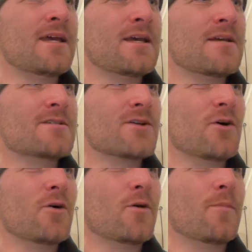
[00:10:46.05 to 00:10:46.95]

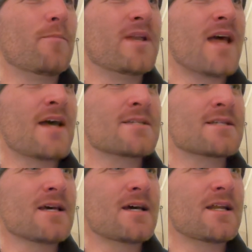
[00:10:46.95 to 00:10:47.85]
So
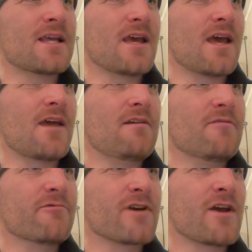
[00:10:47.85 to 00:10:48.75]
Manasseh and
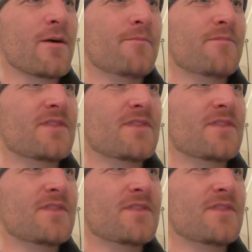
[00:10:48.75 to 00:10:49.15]
Ephraim,